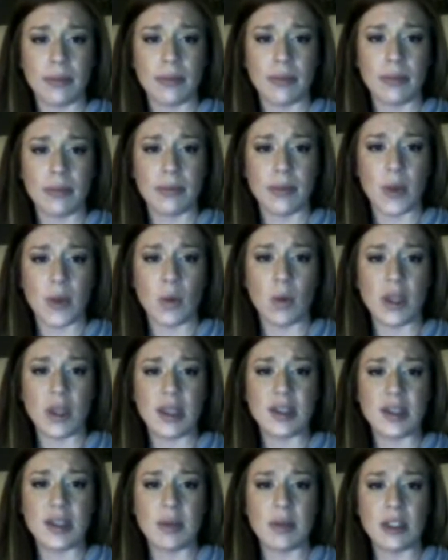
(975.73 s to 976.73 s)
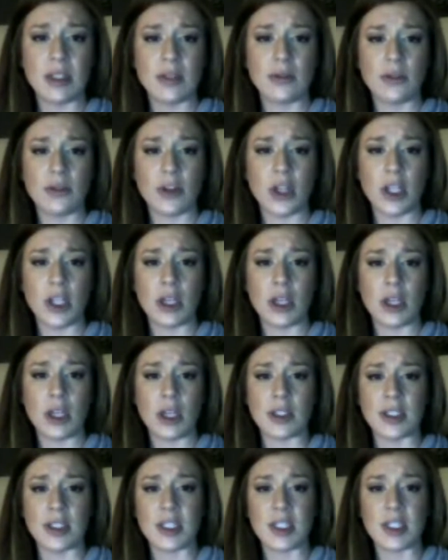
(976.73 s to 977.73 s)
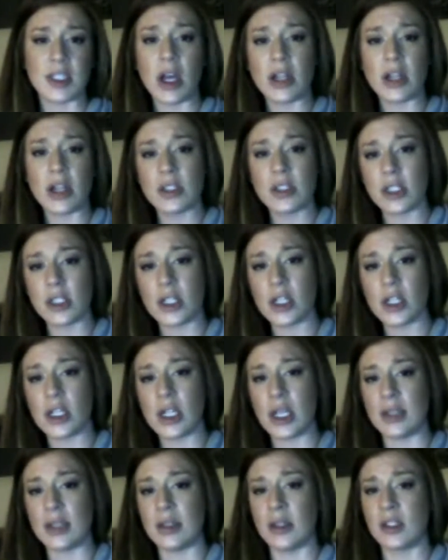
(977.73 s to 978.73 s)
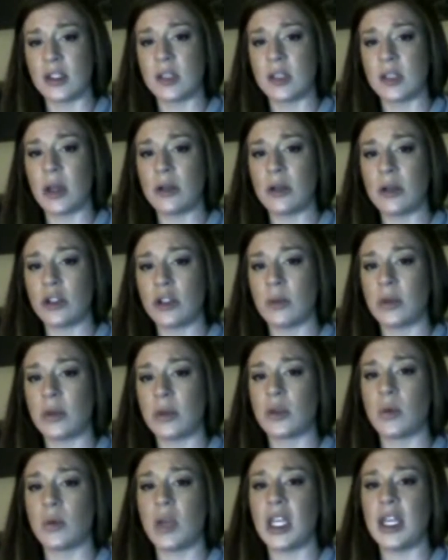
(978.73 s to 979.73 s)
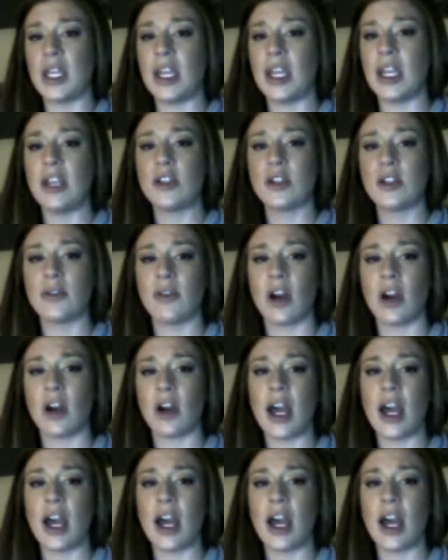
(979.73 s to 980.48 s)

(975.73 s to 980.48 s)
What this means for you as a sponsor is exposure between each of our IG,